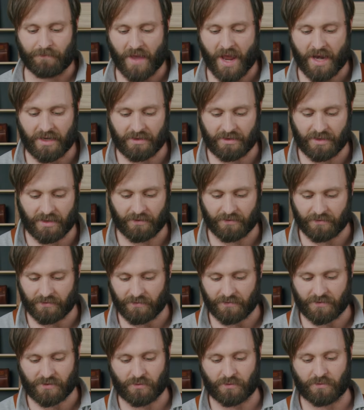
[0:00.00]
Anything
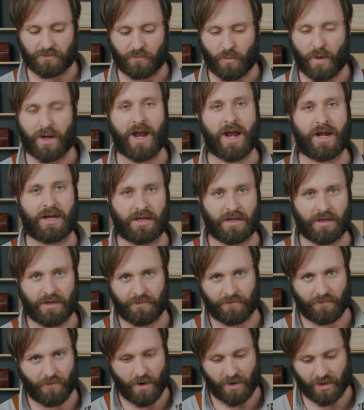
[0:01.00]
sort of 180
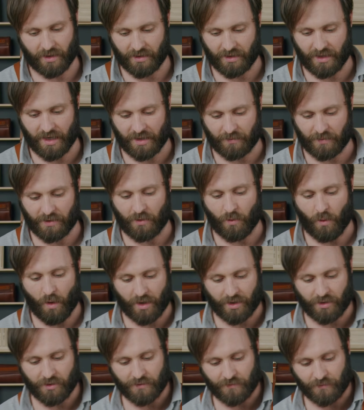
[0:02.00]
and finer can be
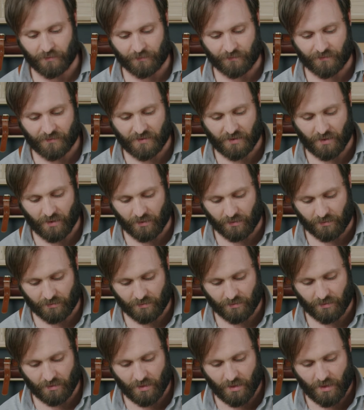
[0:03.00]
quite useful. So,
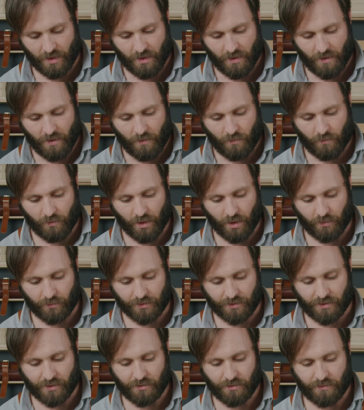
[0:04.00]
what I
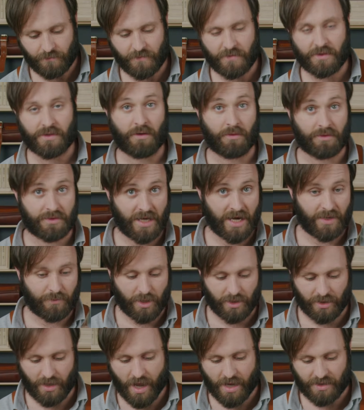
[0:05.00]
would do is I would take
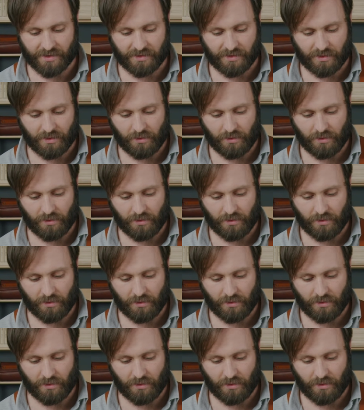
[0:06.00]
my glass,